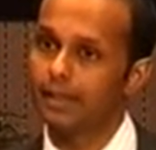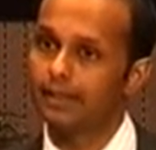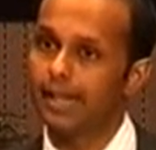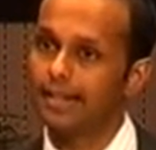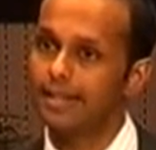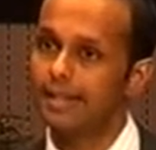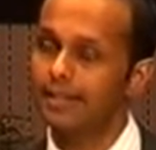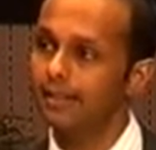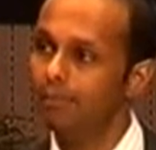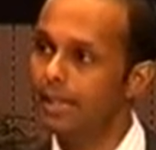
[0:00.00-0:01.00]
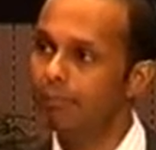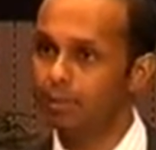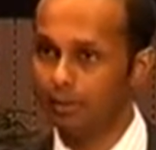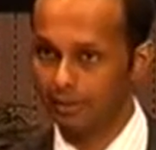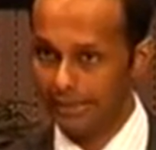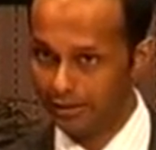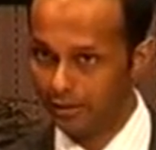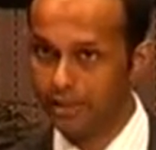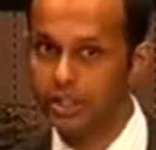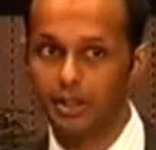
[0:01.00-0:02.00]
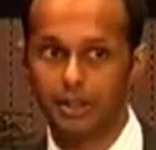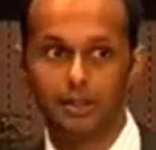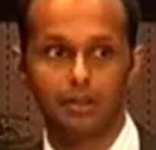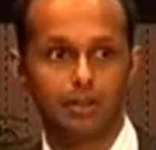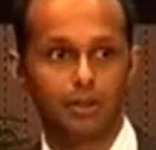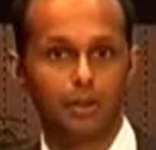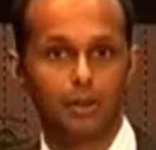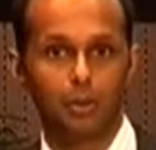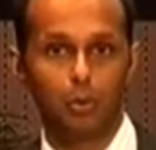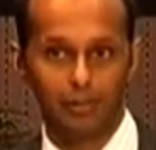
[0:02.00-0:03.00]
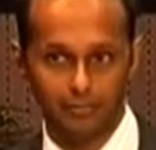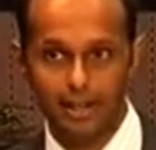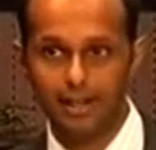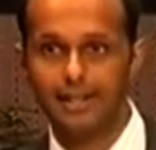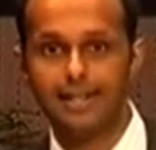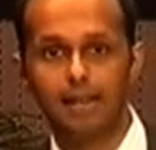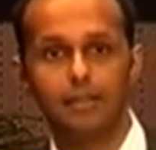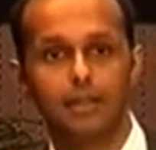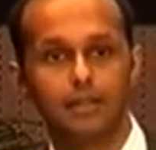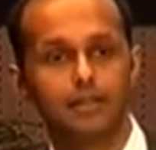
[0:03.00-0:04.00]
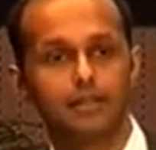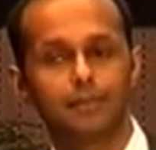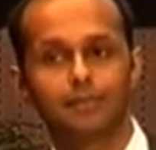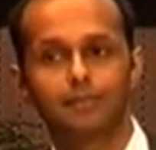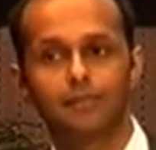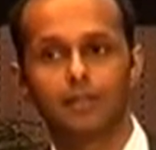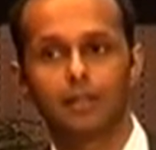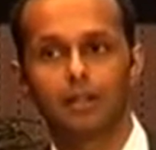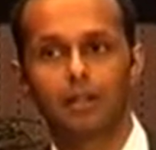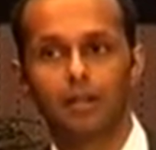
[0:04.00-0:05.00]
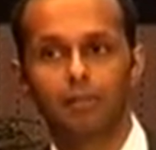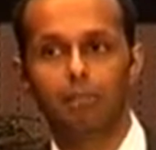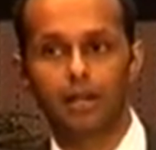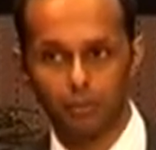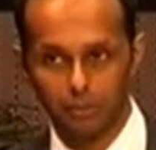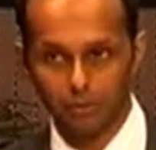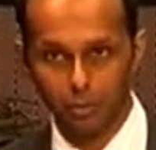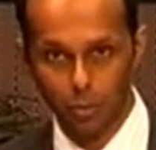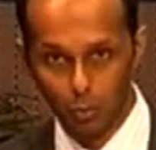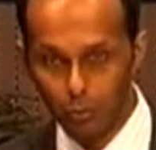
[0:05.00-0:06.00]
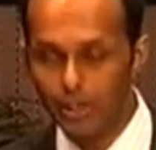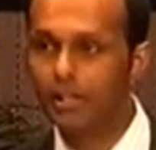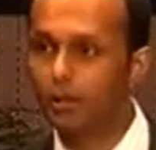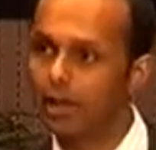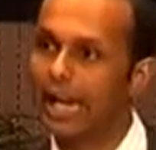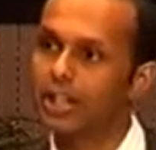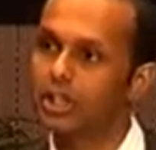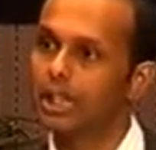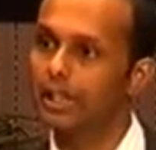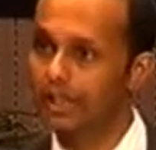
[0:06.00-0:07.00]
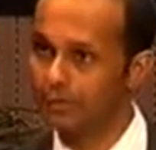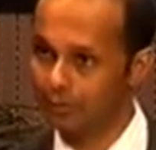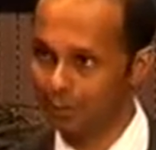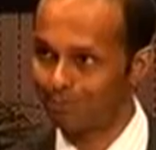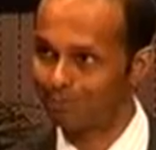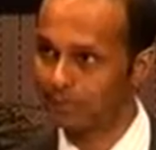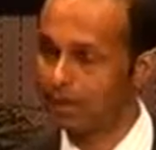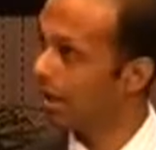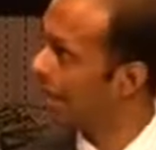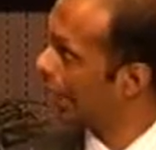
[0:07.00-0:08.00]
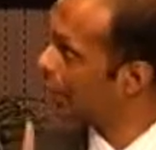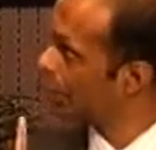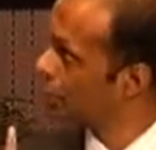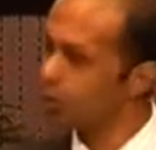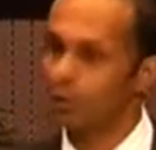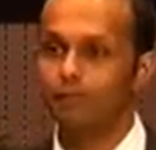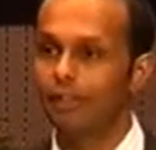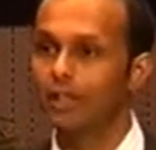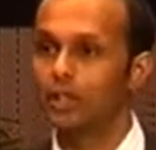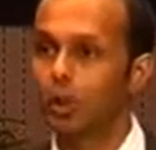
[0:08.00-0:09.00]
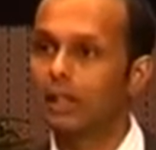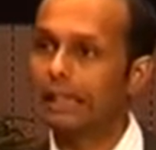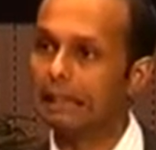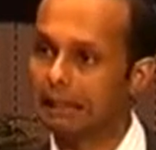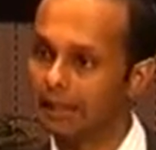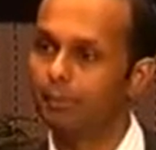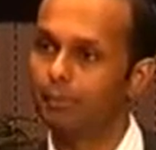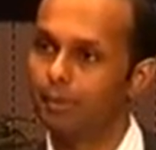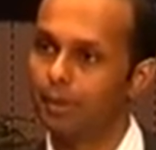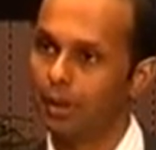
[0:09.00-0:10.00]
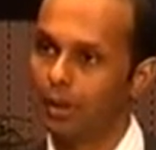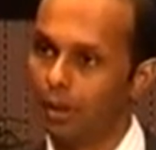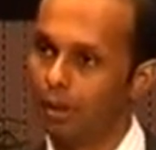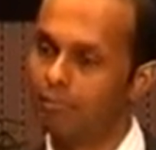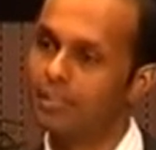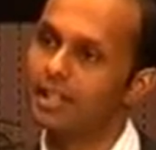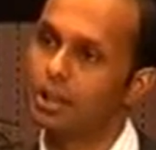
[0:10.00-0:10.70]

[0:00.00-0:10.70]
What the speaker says: There are certain people in the region who are far less eminent, but whom we could actually learn from. I will show you very shortly a clip of Mr.